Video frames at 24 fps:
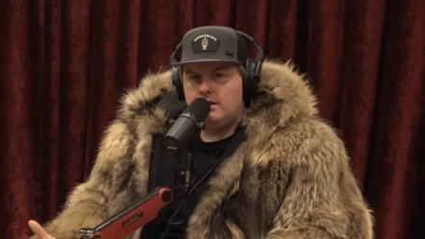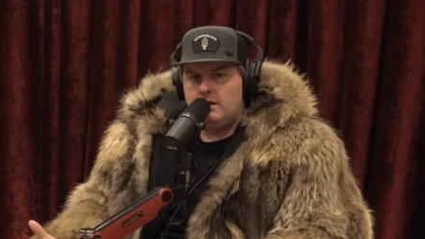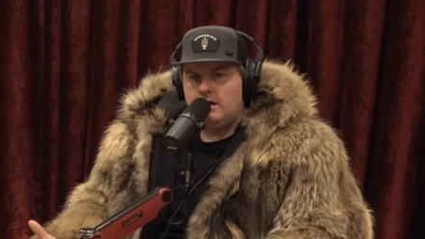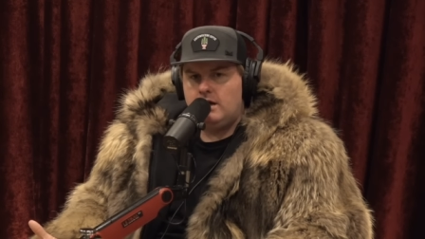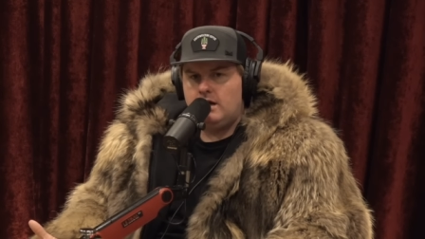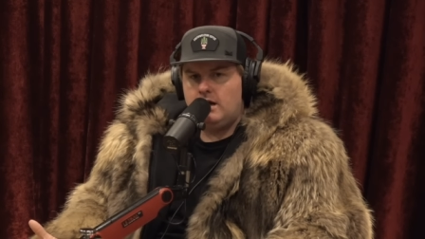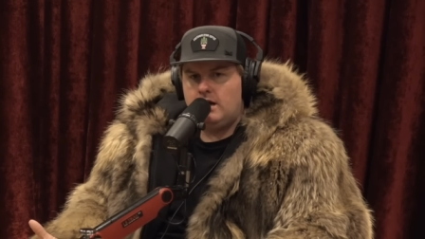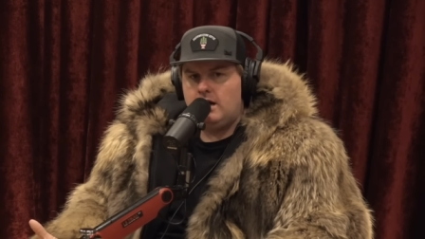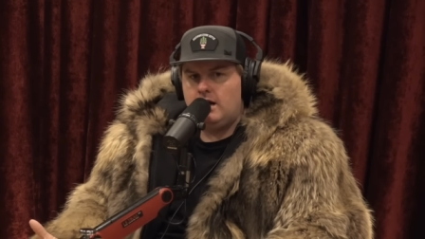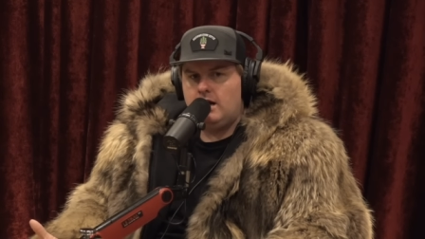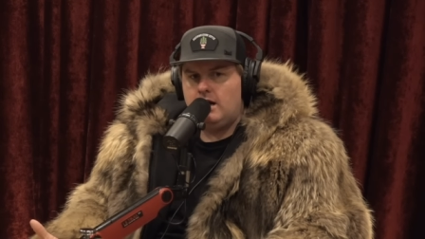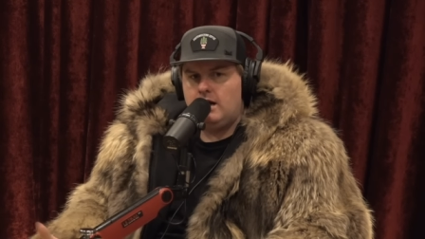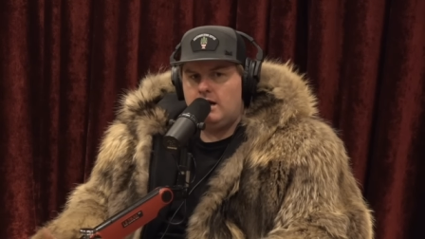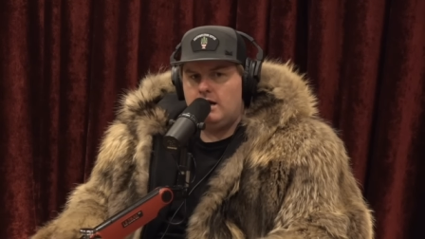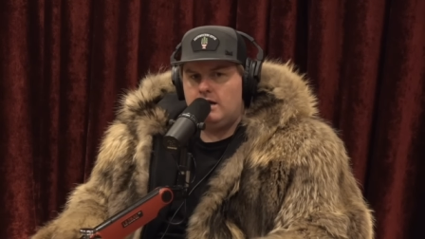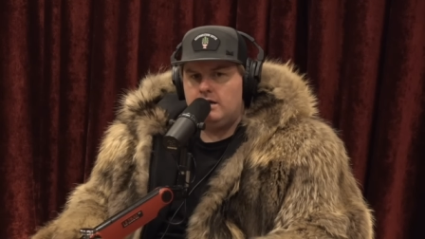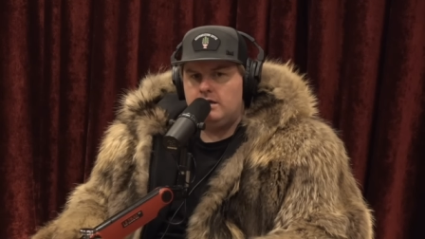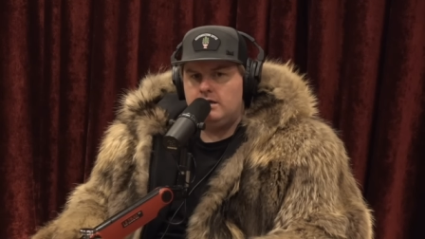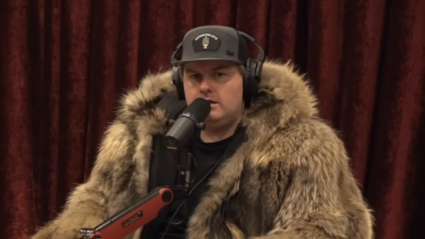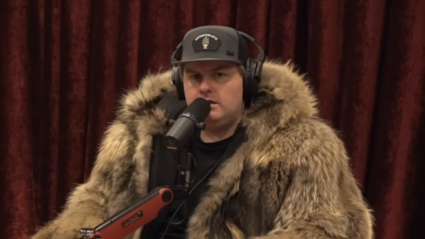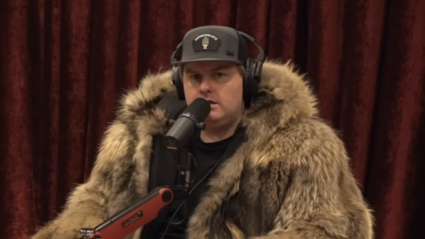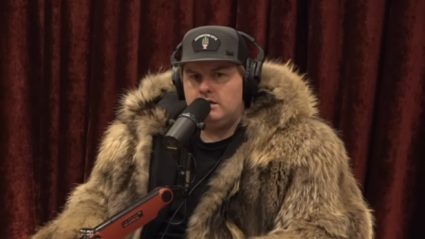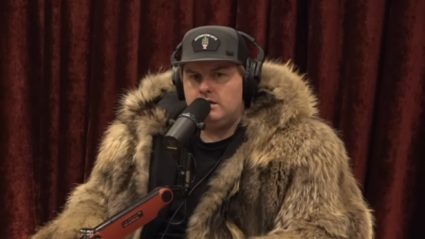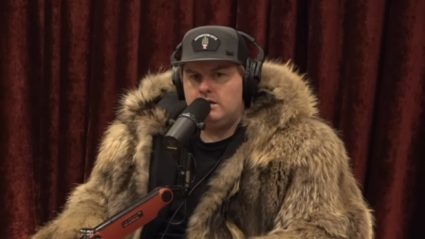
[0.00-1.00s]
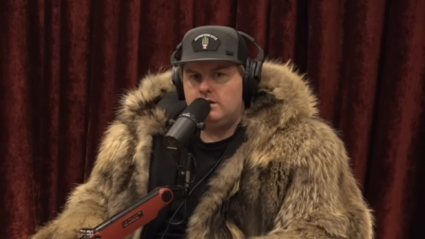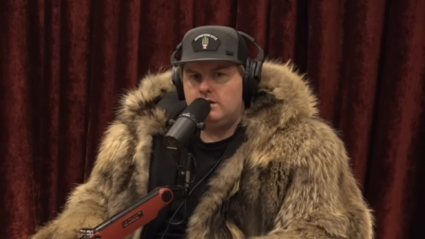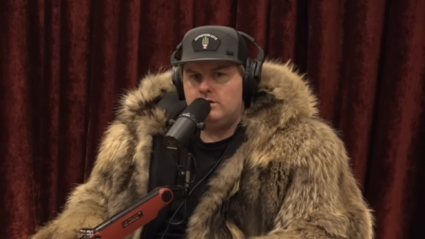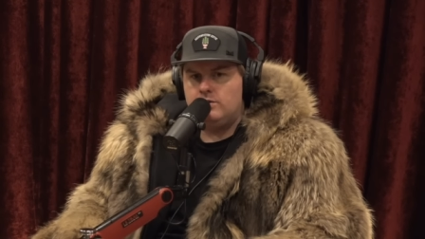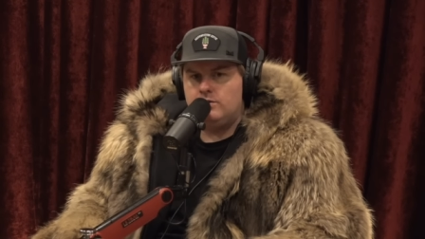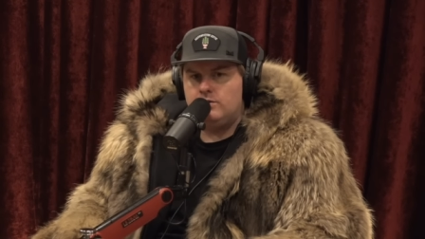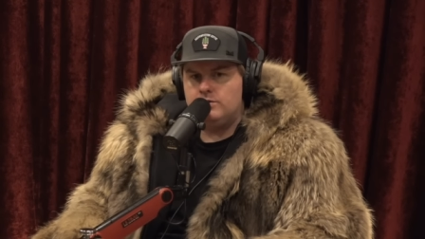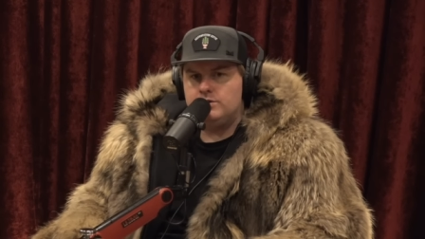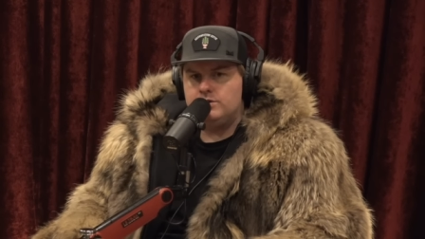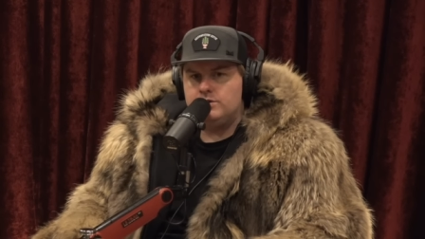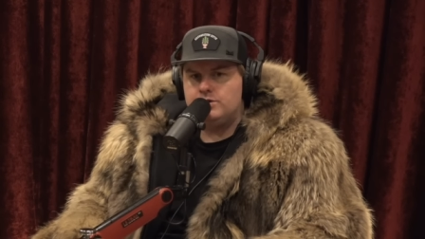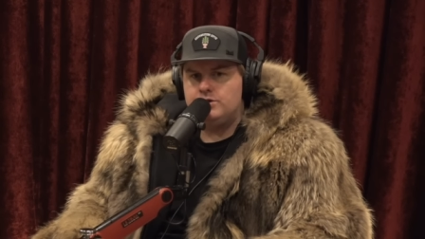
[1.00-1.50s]
uh, you
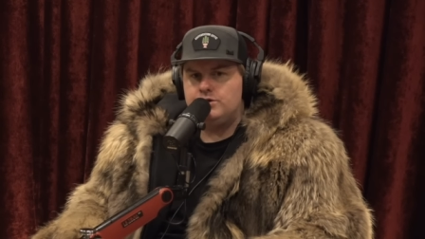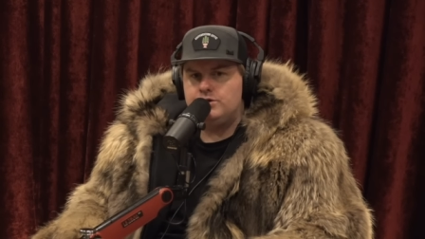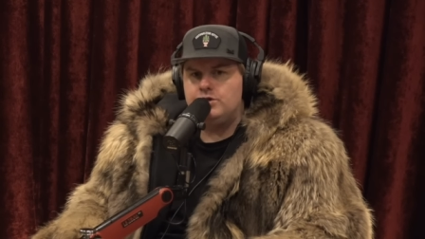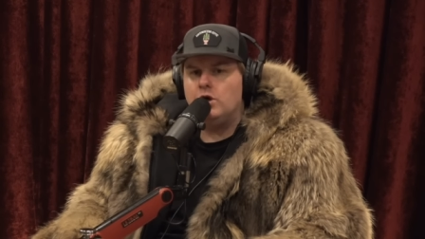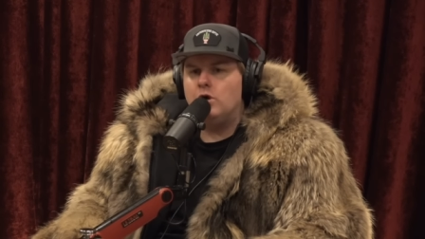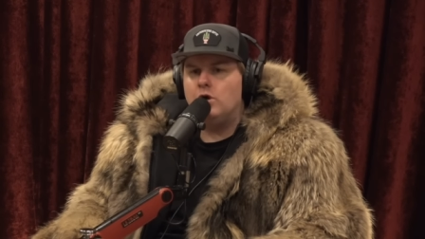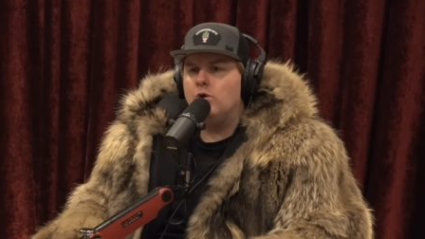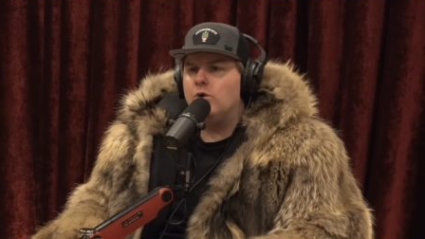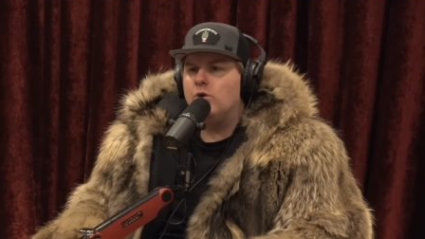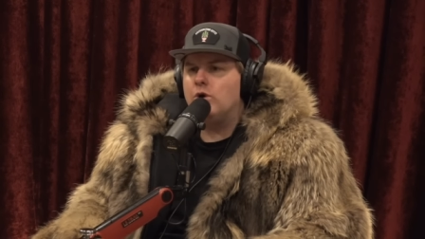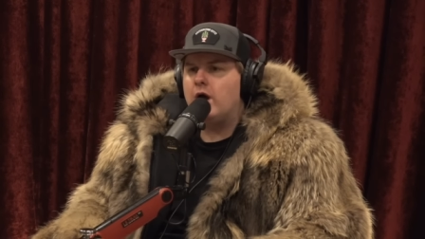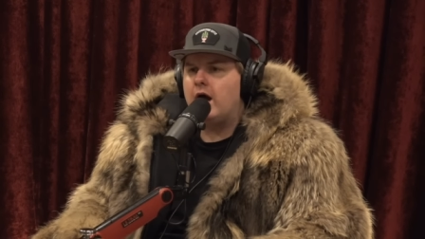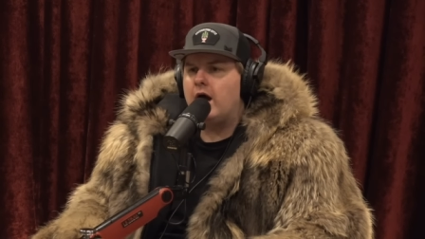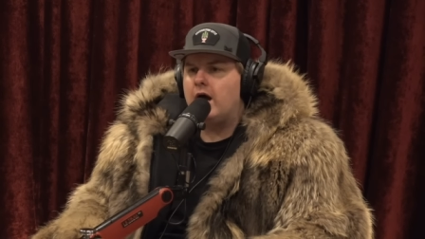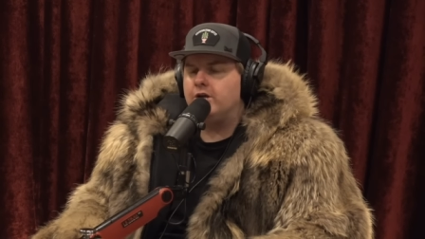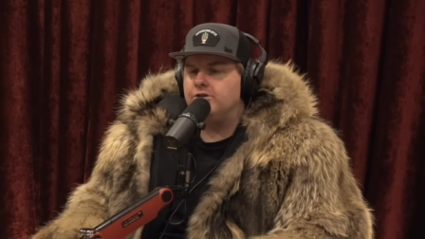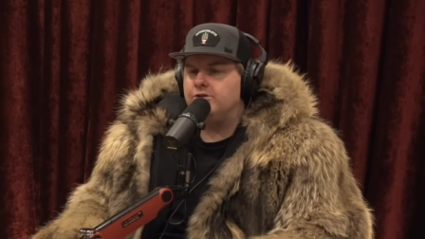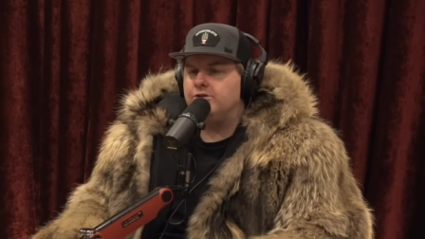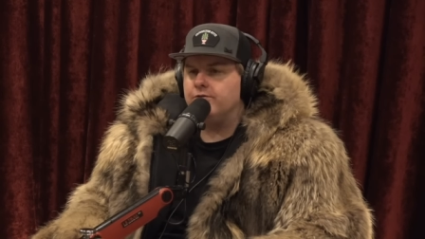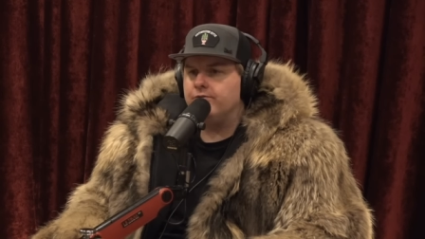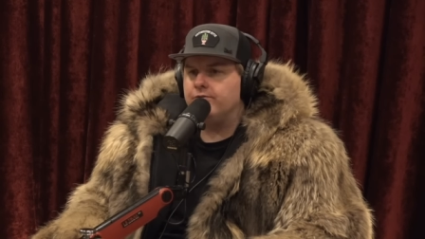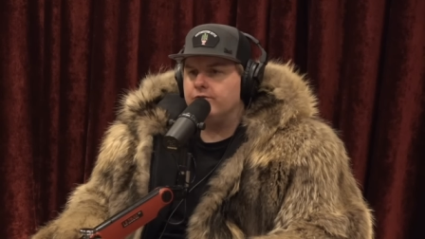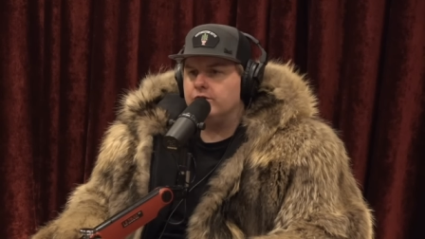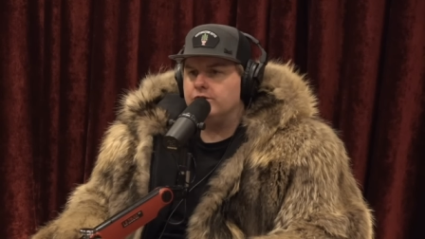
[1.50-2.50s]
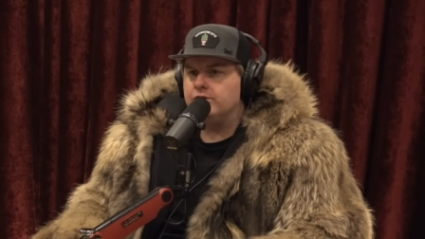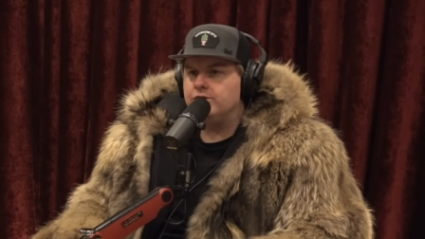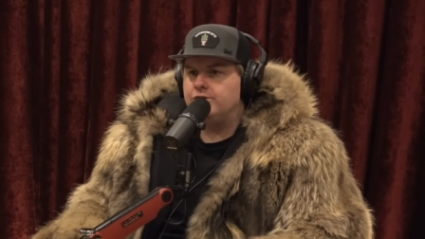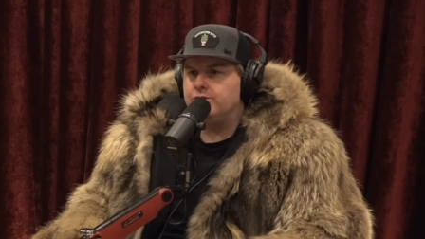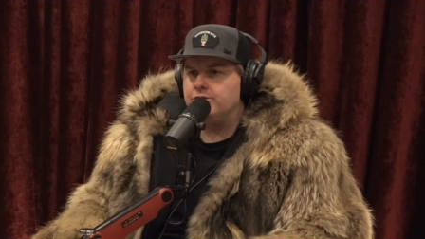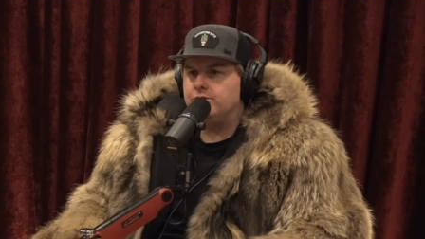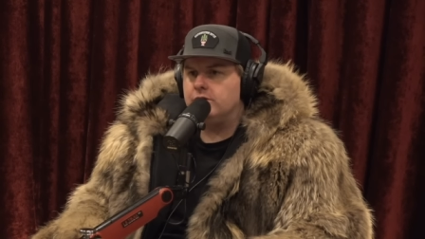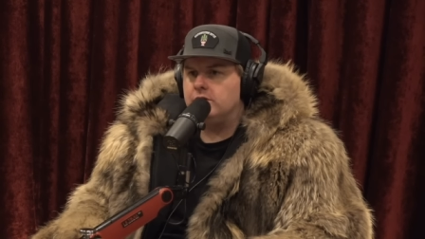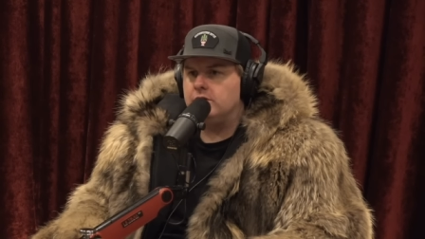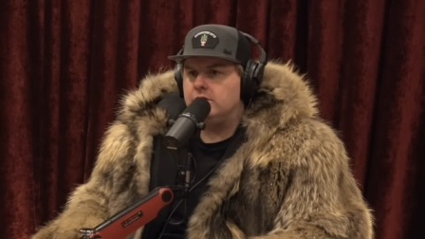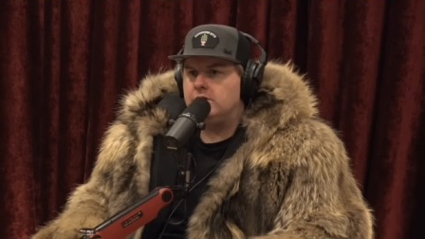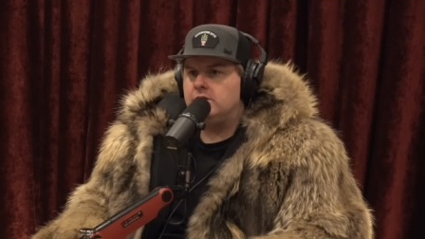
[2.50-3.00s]
know, so
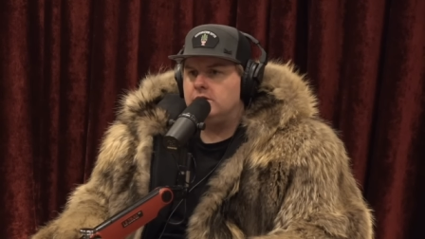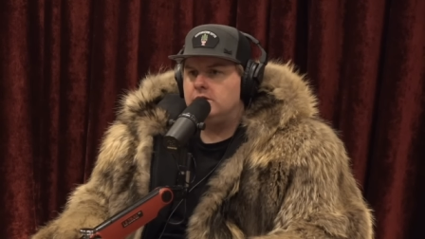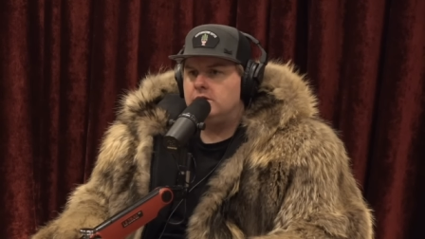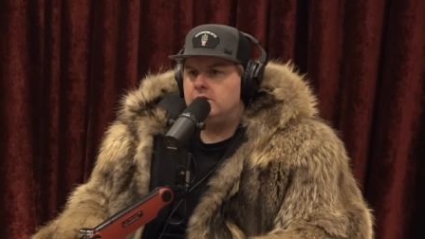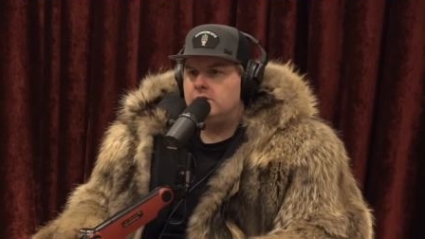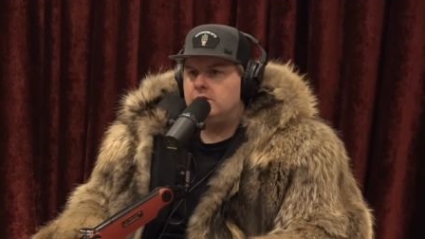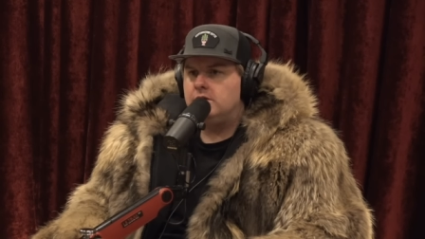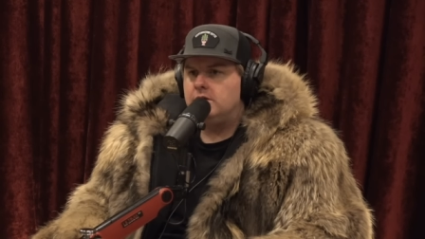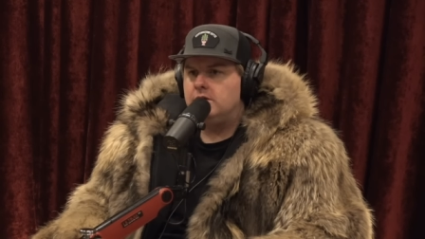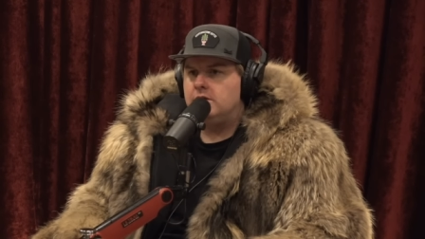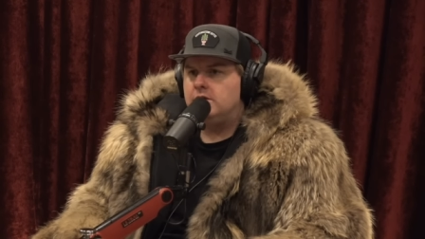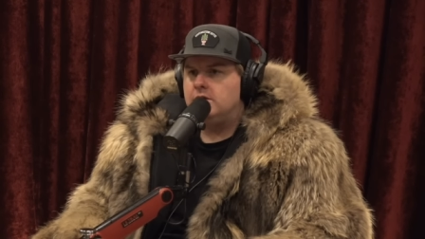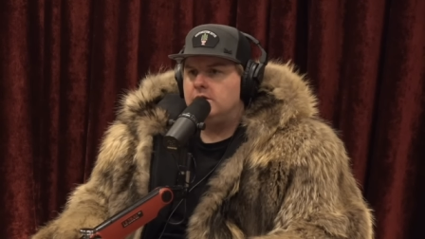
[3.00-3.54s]
controversial? Because